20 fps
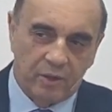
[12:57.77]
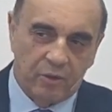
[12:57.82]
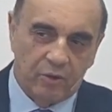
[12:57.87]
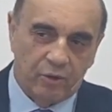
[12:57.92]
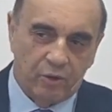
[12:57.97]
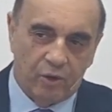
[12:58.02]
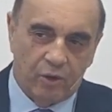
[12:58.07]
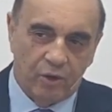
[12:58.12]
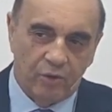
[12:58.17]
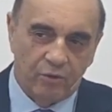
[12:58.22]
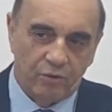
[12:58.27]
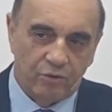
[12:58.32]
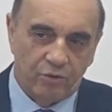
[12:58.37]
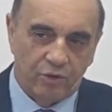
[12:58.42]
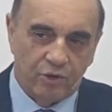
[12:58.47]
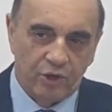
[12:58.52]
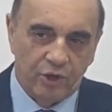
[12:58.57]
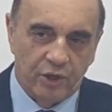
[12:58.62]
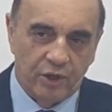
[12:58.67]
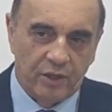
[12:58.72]
and then
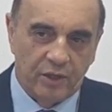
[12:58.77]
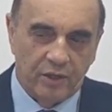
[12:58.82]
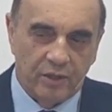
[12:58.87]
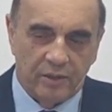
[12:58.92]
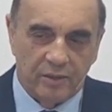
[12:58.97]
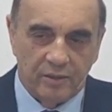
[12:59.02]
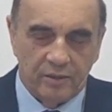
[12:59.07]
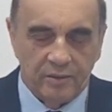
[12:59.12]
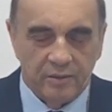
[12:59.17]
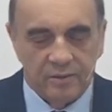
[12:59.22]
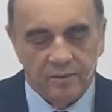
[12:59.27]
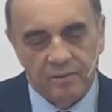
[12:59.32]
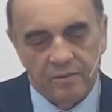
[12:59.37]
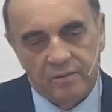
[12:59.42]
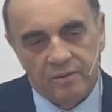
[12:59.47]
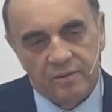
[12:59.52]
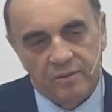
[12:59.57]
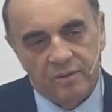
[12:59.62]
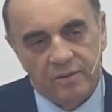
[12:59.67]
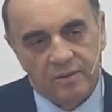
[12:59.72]

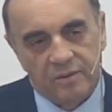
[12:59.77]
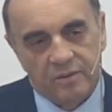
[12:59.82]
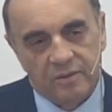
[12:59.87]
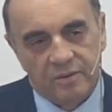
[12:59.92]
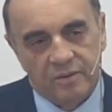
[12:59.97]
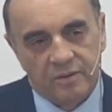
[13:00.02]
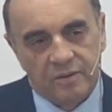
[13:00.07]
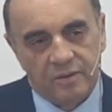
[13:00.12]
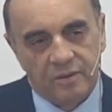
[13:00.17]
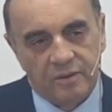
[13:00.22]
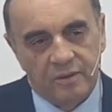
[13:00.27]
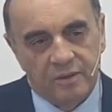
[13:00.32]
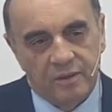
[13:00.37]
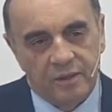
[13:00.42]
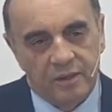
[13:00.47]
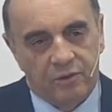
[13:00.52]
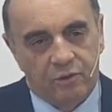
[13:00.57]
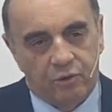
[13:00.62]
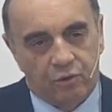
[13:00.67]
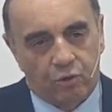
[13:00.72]
Theodosius
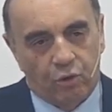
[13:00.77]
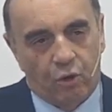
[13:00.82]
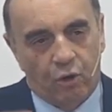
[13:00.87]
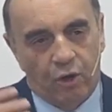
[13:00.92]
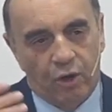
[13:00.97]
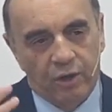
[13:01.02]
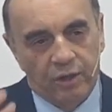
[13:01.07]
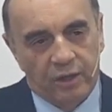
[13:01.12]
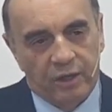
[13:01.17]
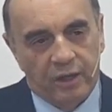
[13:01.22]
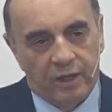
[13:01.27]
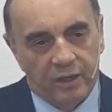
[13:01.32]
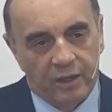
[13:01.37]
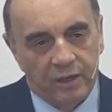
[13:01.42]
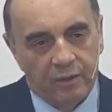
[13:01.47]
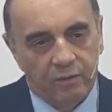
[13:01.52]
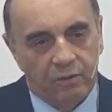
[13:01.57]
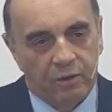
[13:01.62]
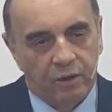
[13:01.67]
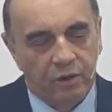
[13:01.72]
comes
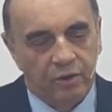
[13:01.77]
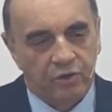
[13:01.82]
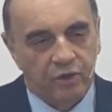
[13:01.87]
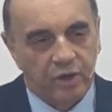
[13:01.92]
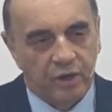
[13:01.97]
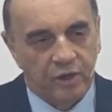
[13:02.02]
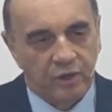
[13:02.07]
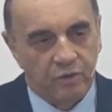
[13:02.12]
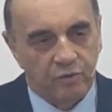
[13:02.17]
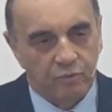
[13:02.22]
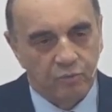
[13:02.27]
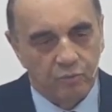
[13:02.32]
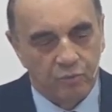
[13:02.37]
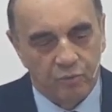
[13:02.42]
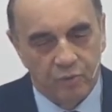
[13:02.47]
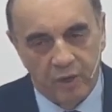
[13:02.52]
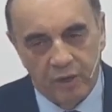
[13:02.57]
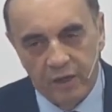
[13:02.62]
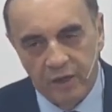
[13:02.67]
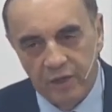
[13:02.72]
and turns
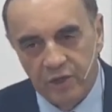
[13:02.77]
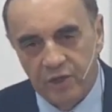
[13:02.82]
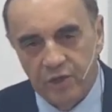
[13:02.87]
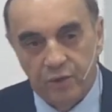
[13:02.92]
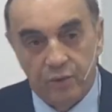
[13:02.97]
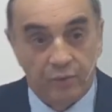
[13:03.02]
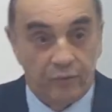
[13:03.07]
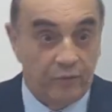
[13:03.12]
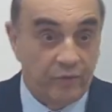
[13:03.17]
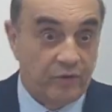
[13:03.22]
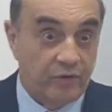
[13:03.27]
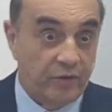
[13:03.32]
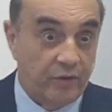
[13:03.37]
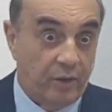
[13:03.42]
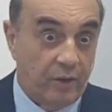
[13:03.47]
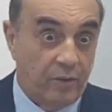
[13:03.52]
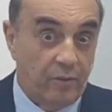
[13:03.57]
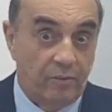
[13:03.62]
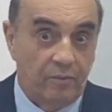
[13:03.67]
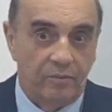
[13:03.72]
Christianity
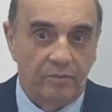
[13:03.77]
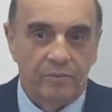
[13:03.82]
into